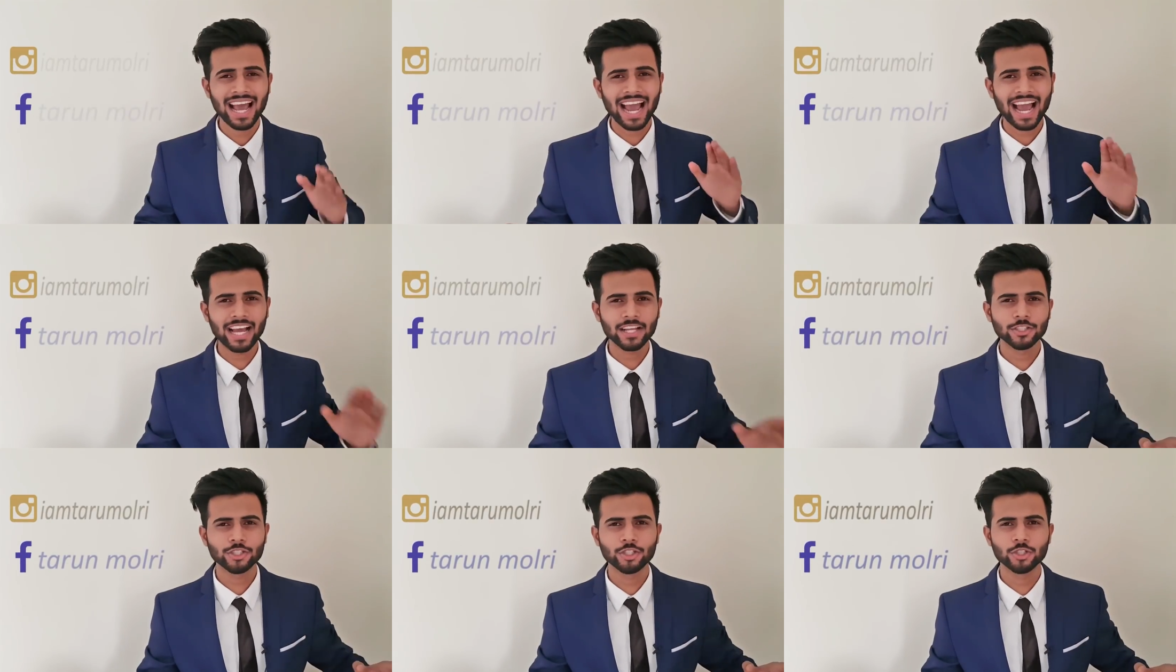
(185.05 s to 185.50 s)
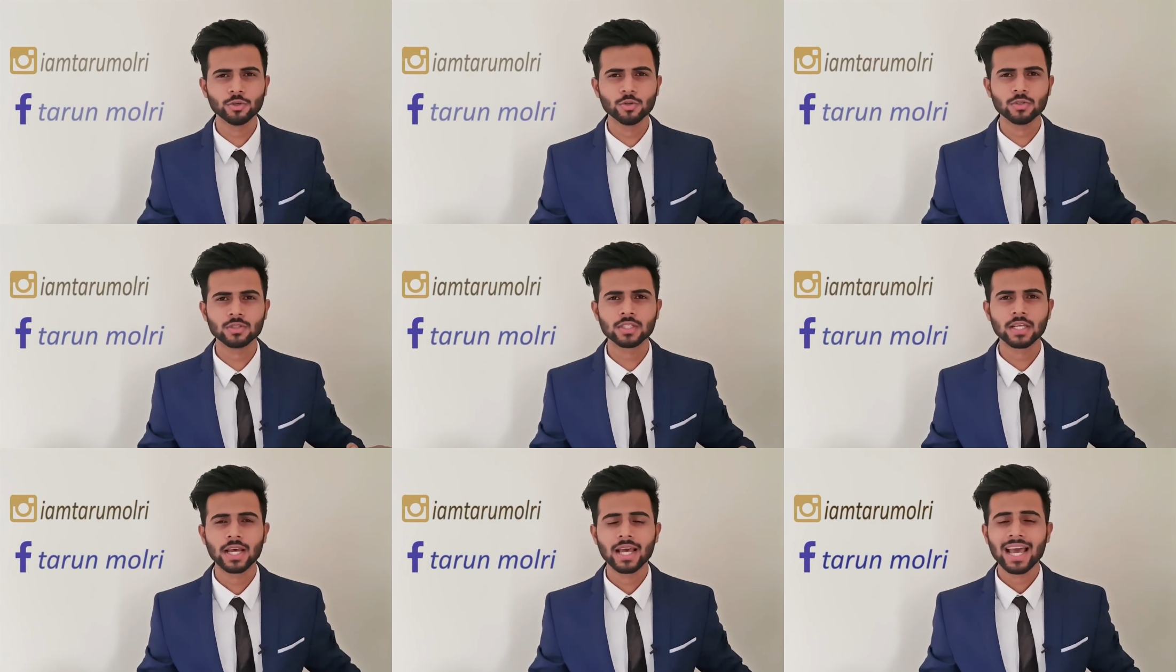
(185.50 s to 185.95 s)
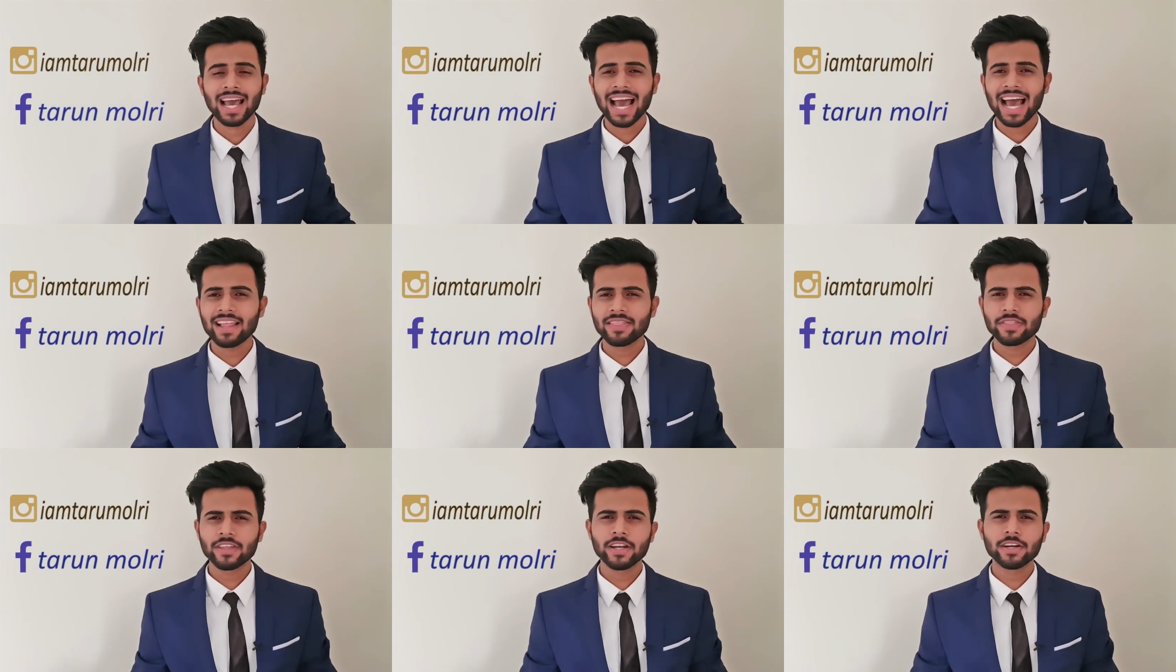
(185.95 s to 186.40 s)
and shoes,
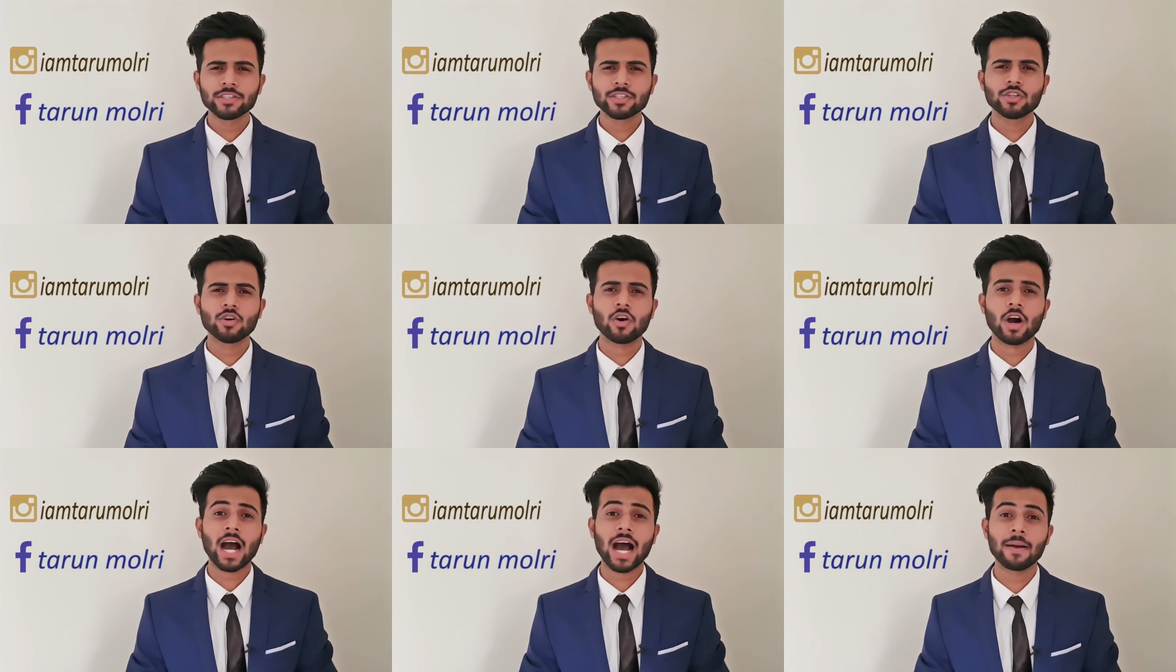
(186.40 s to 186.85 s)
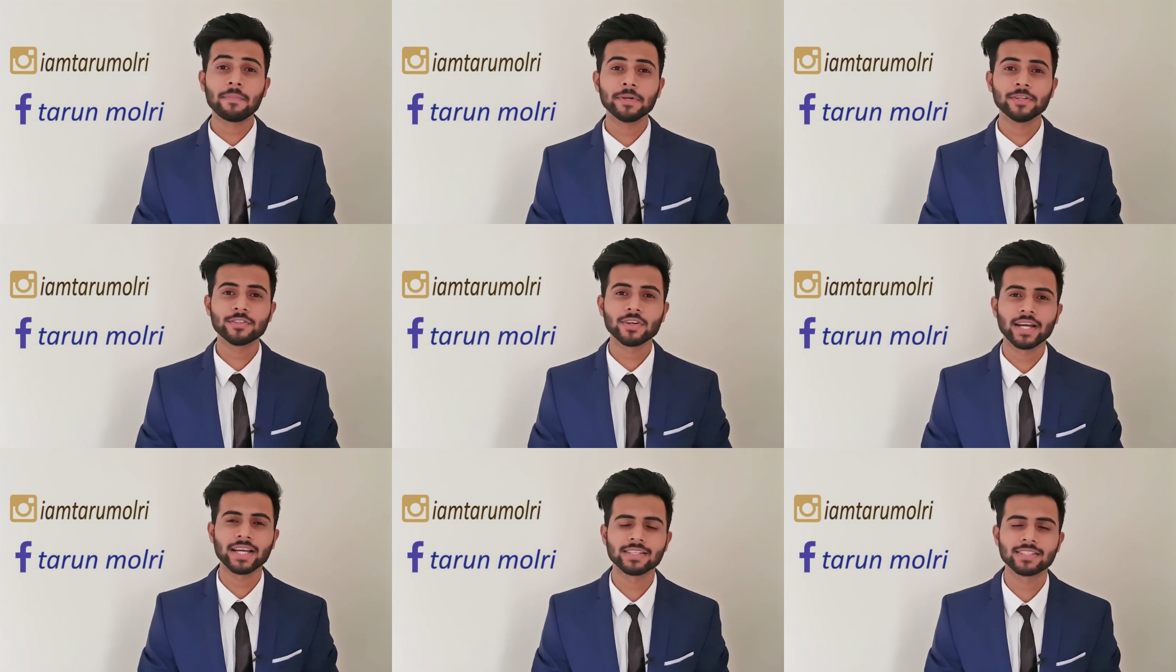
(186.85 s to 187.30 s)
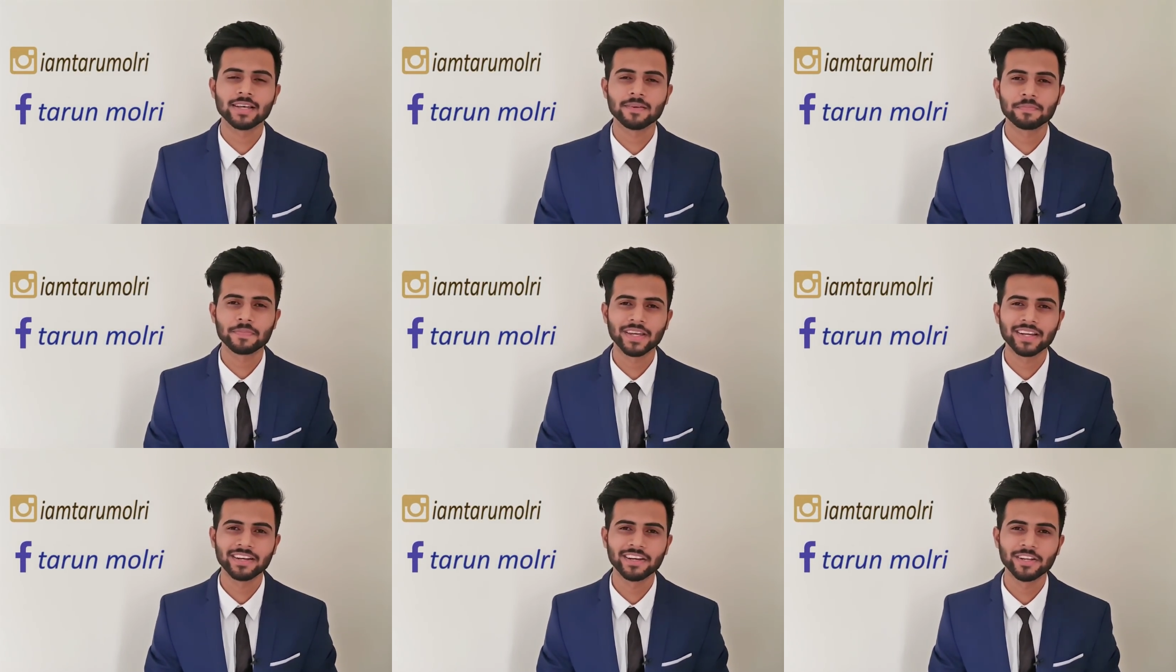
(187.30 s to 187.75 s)
and there is no harm in trying
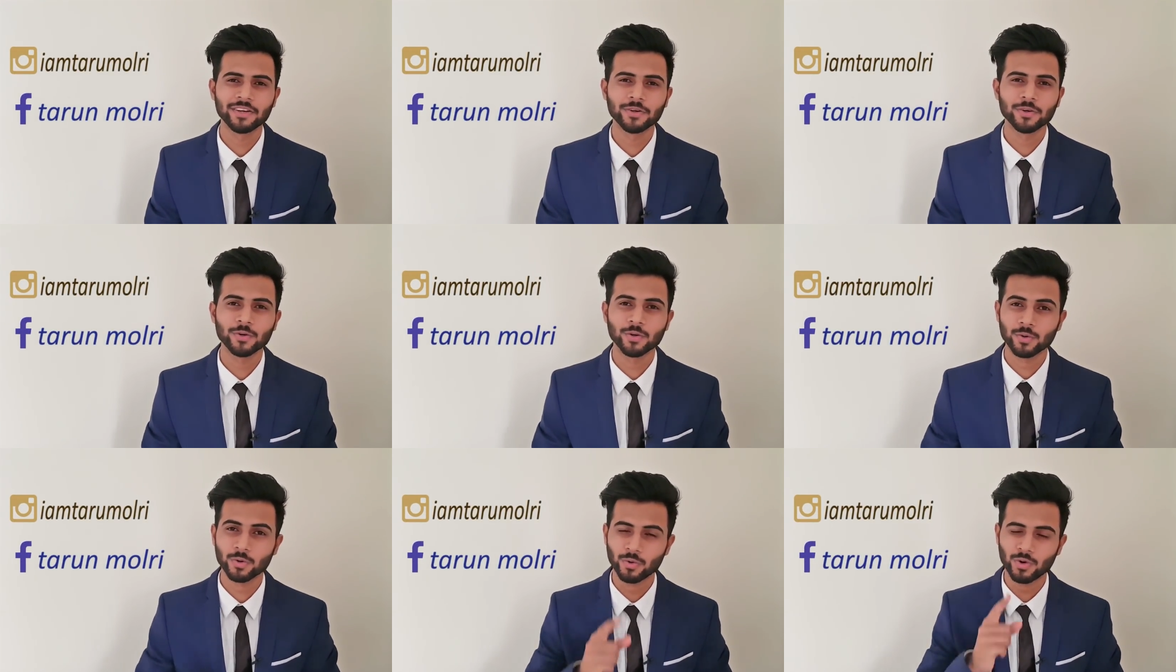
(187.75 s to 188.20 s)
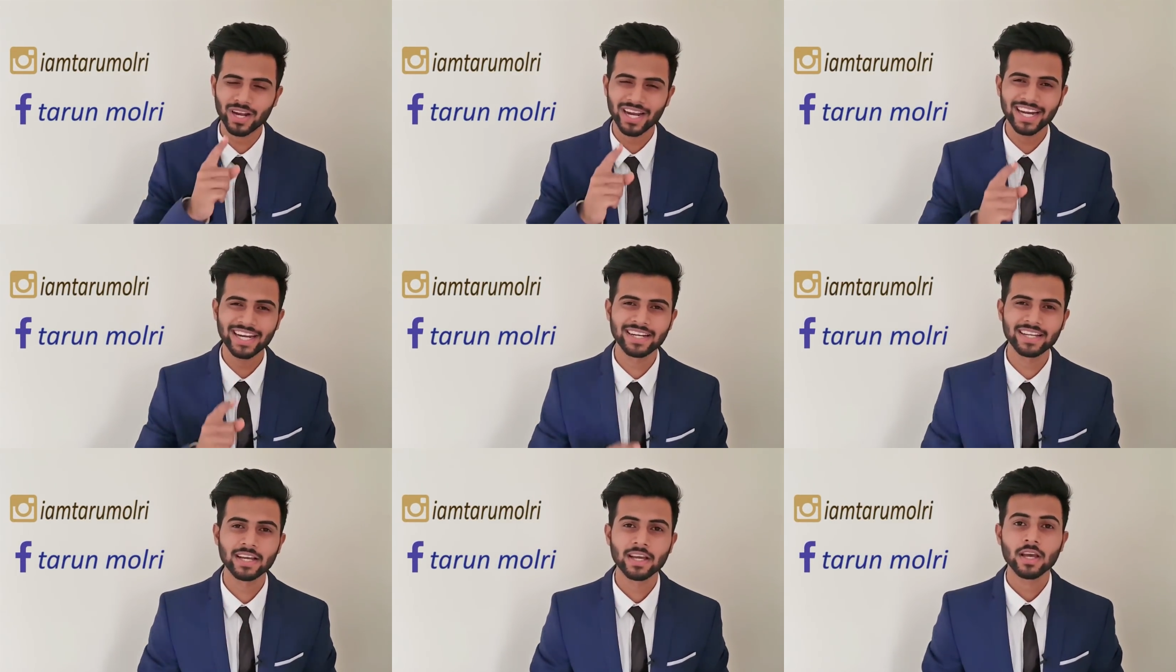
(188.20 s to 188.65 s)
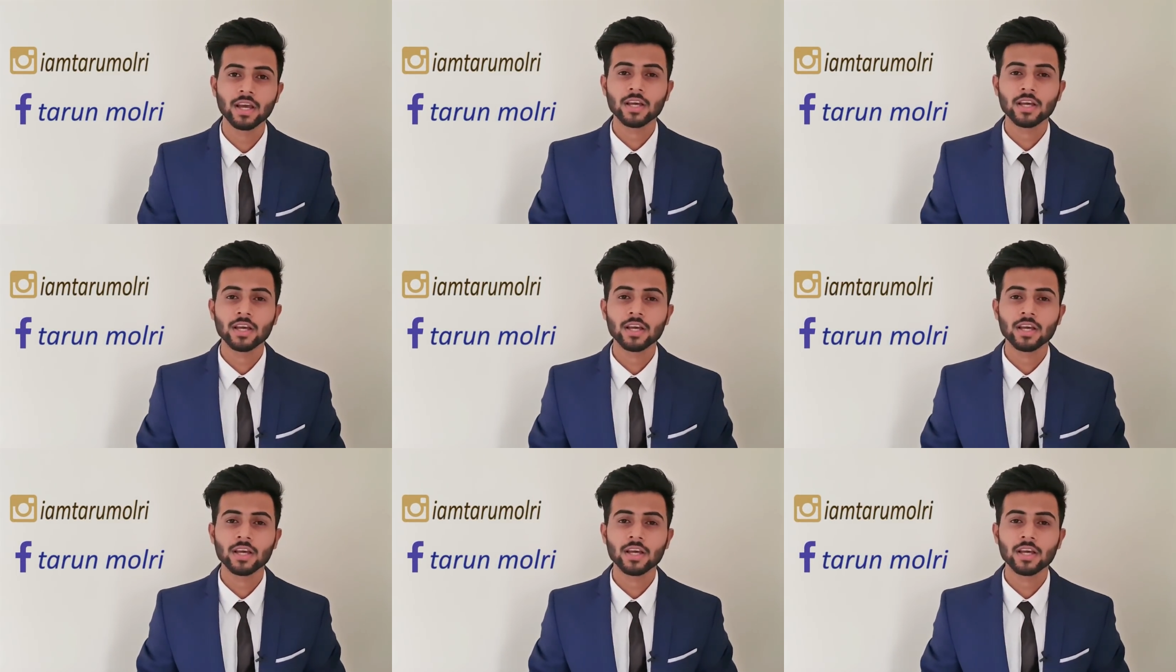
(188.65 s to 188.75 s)
something new, right?